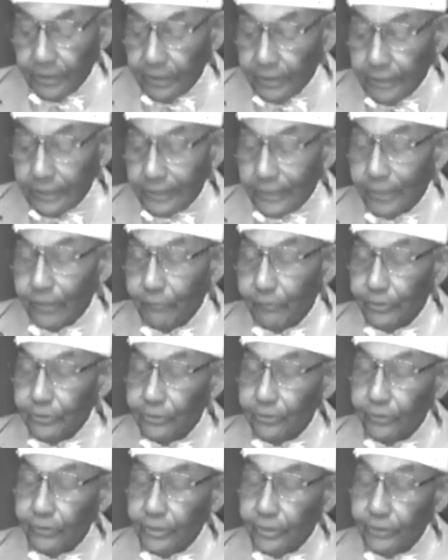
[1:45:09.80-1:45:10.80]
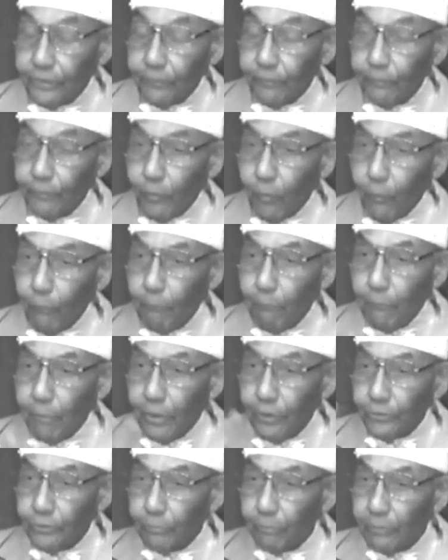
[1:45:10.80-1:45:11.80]
Even to his four
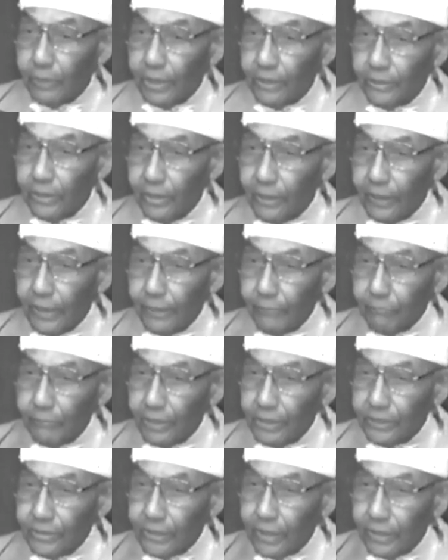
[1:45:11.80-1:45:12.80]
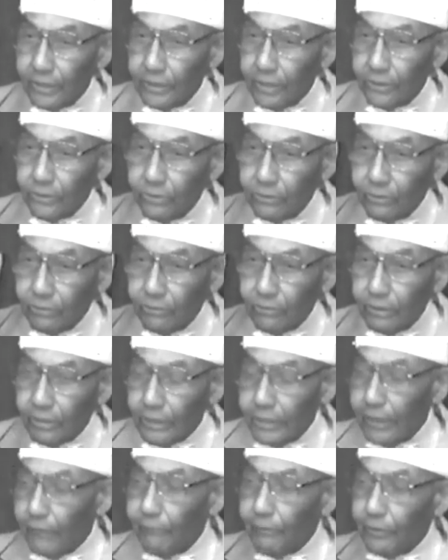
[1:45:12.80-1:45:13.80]
books, brother, let me say this to you.
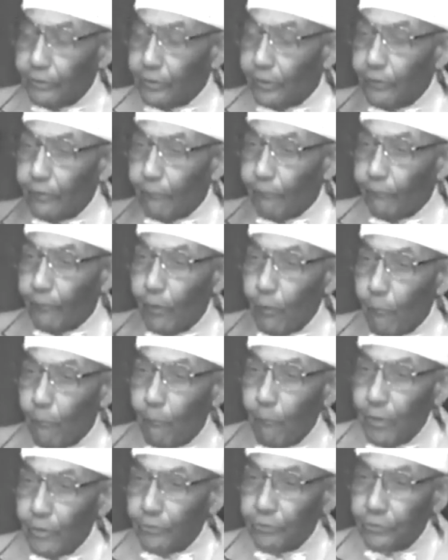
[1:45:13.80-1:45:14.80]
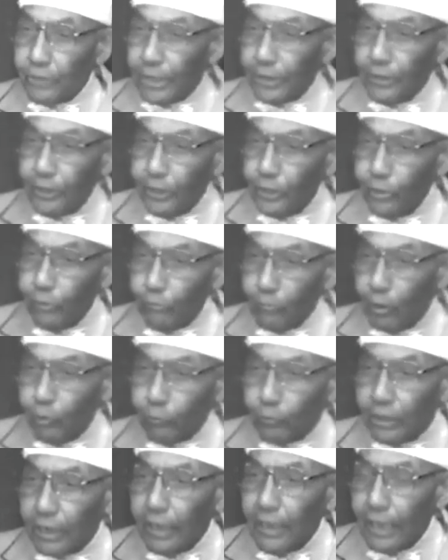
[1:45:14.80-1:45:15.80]
Even to the four books that he
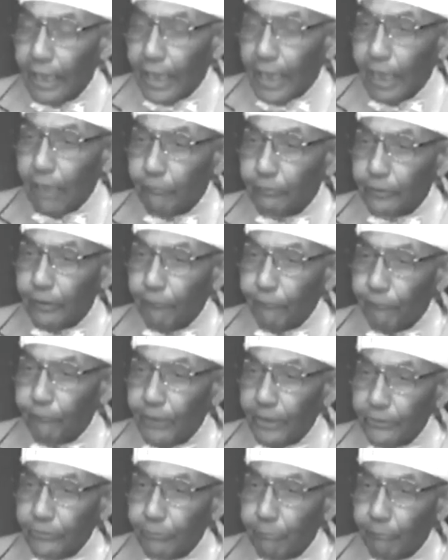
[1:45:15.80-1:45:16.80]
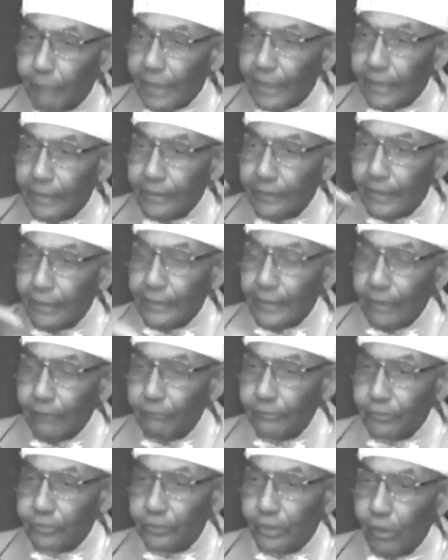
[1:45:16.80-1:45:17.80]
wrote, I was the first man that
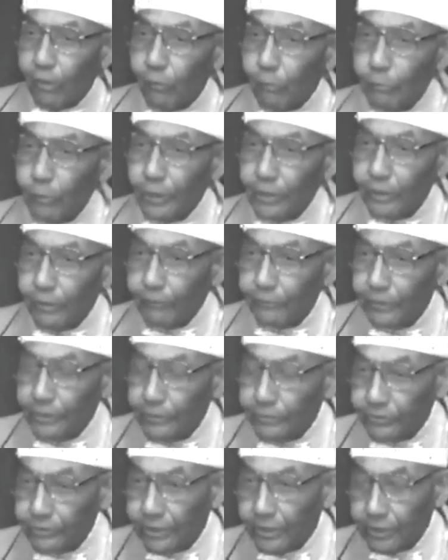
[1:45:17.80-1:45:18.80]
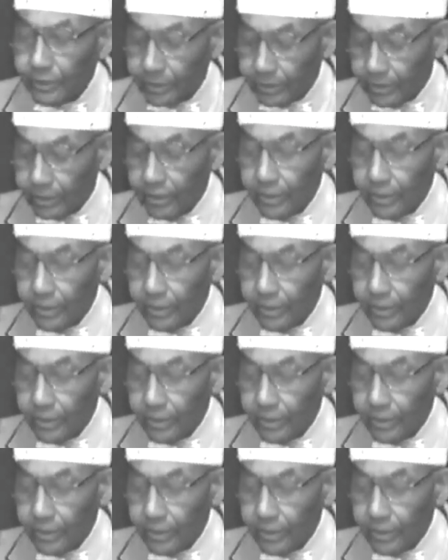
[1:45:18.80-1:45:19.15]
ever saw one of his uh,